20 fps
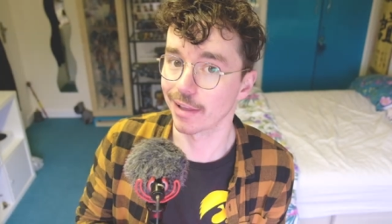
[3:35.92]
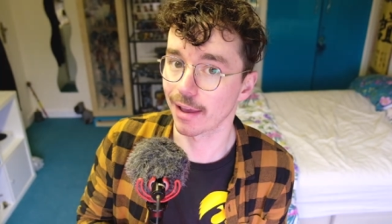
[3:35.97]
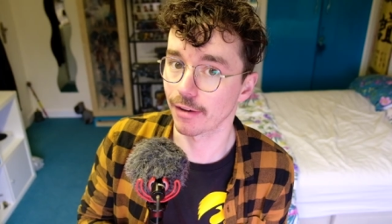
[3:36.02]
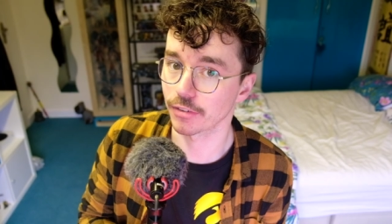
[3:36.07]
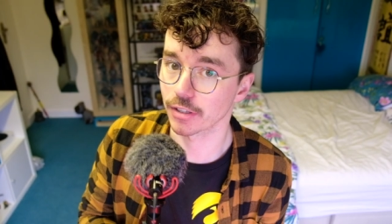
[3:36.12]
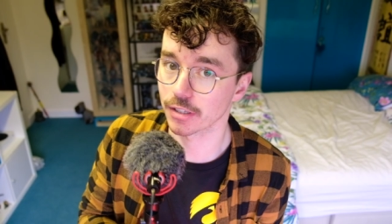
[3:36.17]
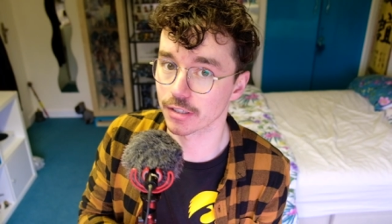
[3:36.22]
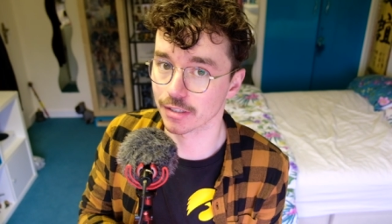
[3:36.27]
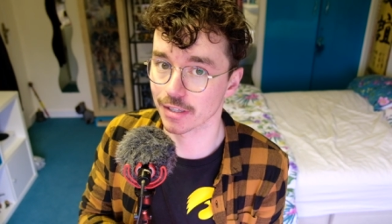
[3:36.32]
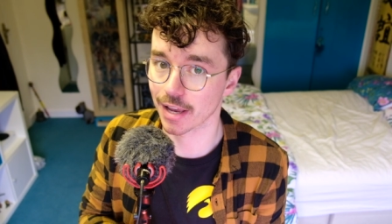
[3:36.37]

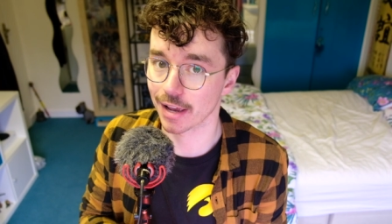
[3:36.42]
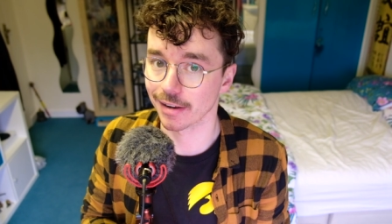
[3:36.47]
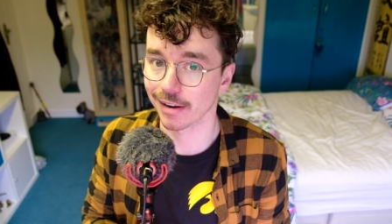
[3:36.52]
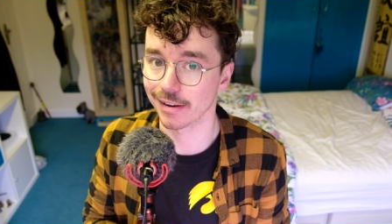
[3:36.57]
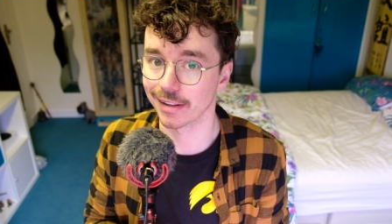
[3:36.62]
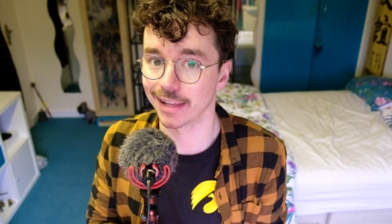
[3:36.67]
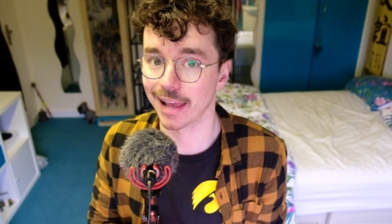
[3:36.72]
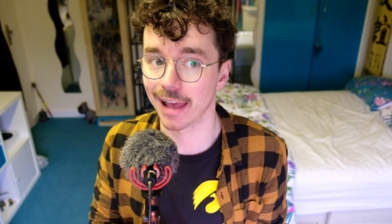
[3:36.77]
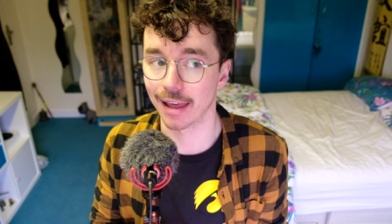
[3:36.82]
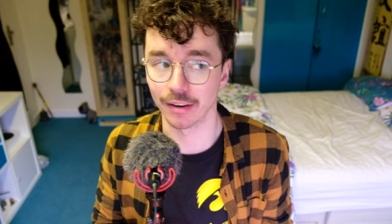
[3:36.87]
have to design
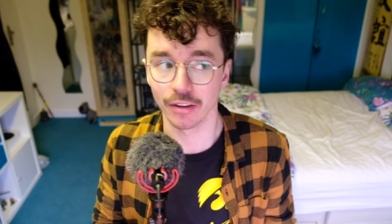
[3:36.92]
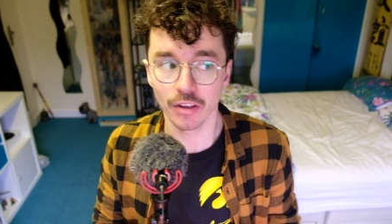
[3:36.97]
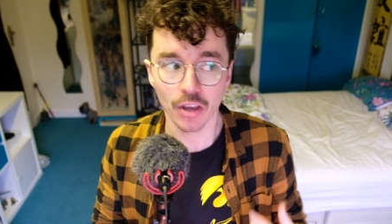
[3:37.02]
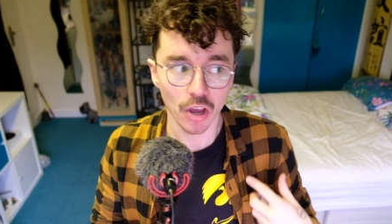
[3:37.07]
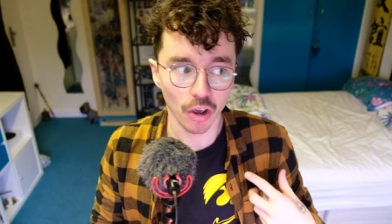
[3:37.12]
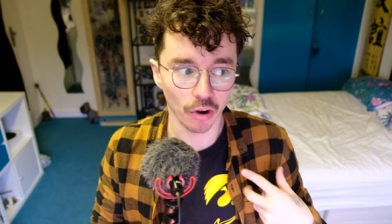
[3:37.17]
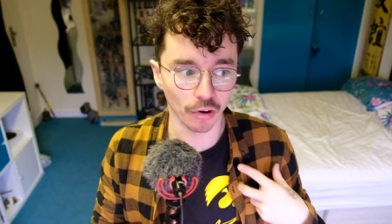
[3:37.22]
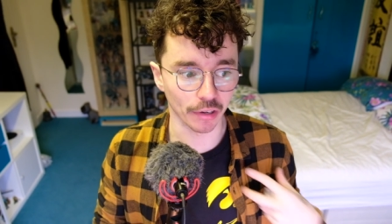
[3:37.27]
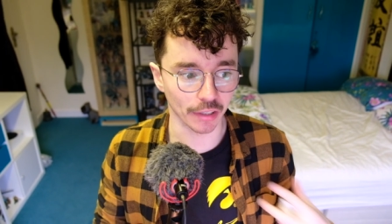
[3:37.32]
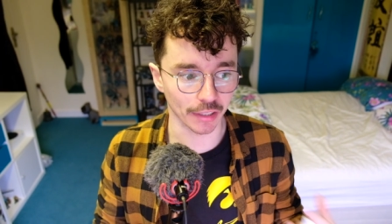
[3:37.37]
it again.
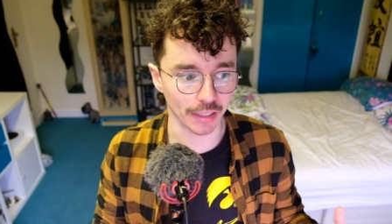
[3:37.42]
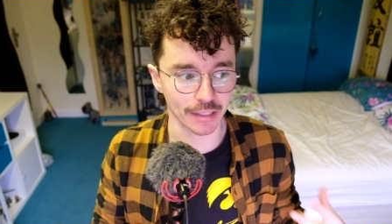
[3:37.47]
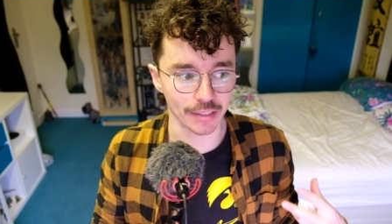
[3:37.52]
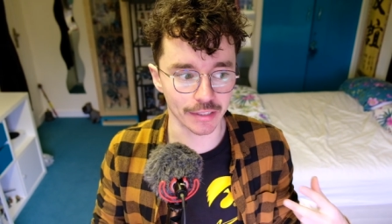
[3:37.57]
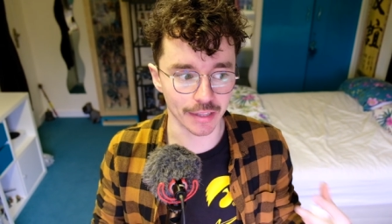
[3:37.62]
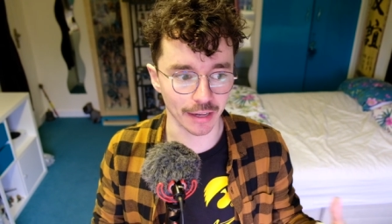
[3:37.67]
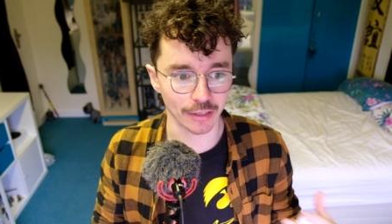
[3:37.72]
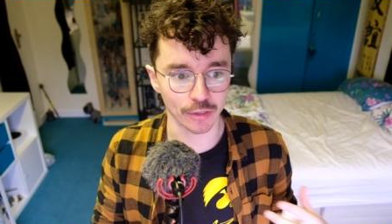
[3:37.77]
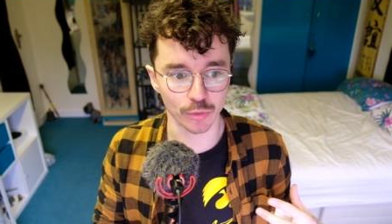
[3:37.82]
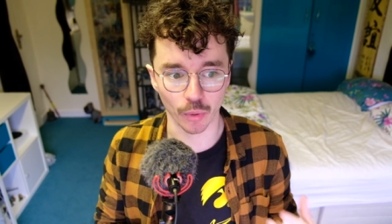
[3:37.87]
Or at
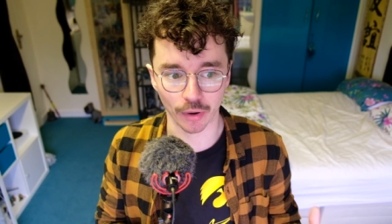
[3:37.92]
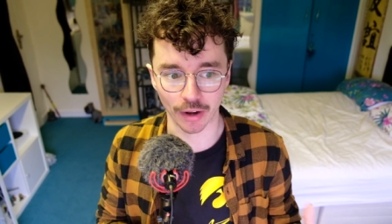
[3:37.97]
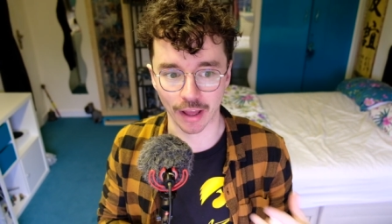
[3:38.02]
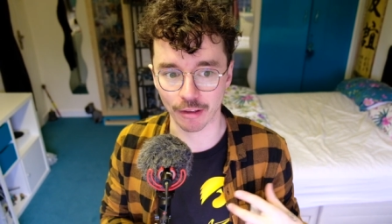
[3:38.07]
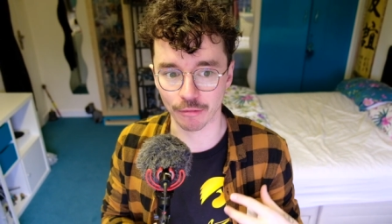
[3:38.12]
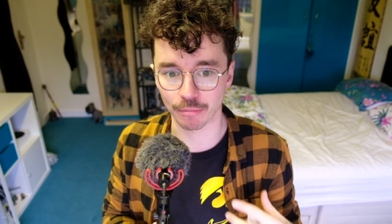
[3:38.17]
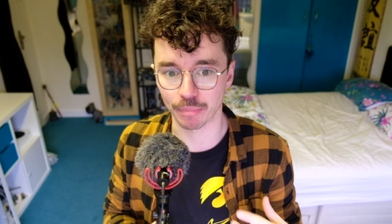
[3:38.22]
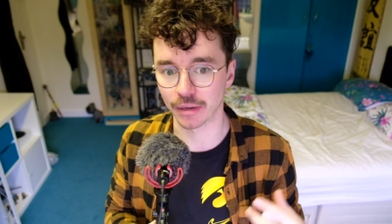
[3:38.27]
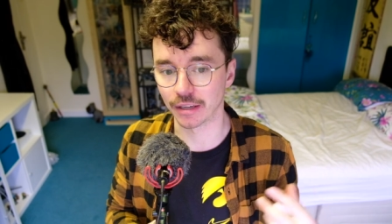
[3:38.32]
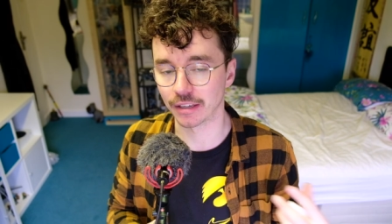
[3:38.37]
least that's what
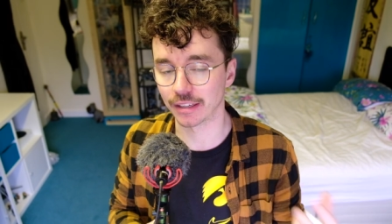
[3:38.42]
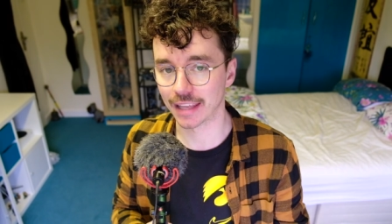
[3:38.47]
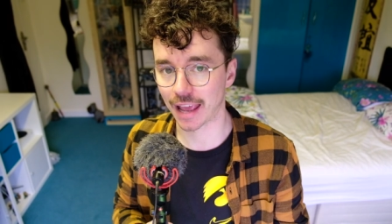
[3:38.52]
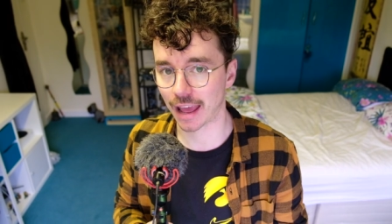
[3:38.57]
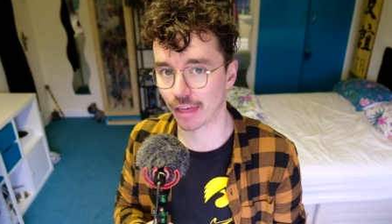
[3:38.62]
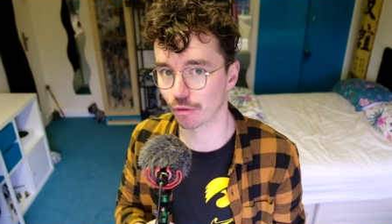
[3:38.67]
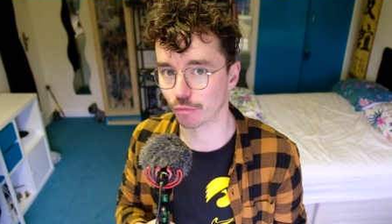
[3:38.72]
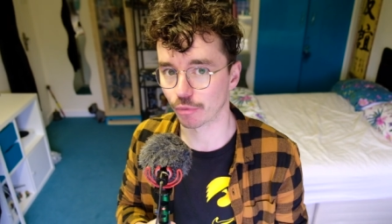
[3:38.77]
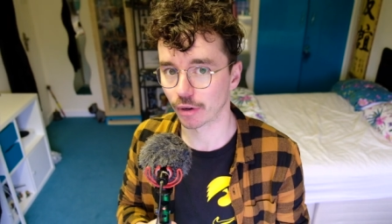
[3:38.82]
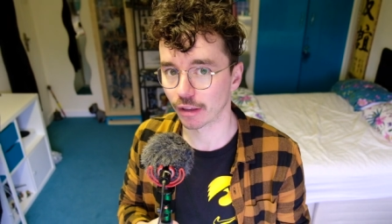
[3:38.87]
I've been
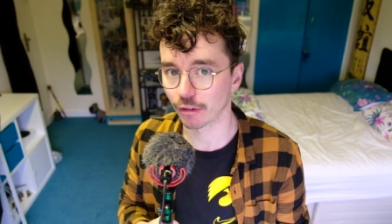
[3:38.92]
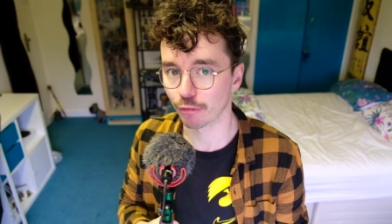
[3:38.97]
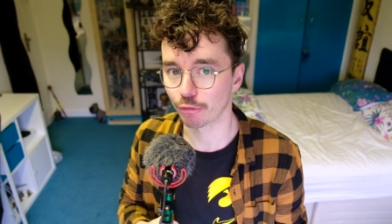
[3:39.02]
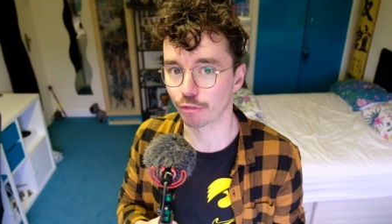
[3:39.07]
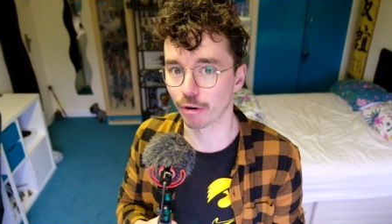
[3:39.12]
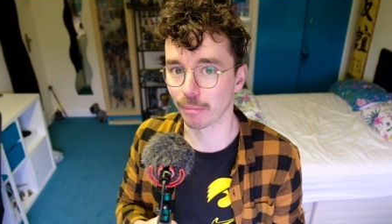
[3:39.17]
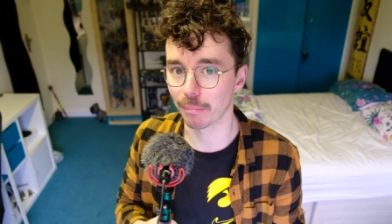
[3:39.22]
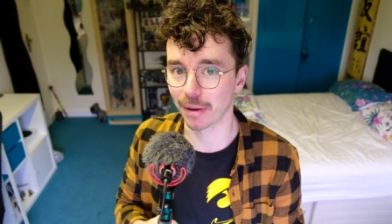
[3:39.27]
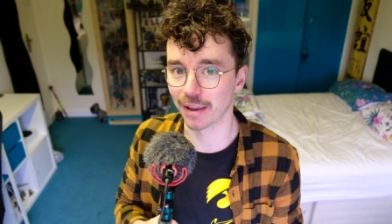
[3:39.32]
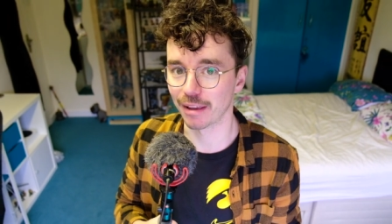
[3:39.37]
gathering from my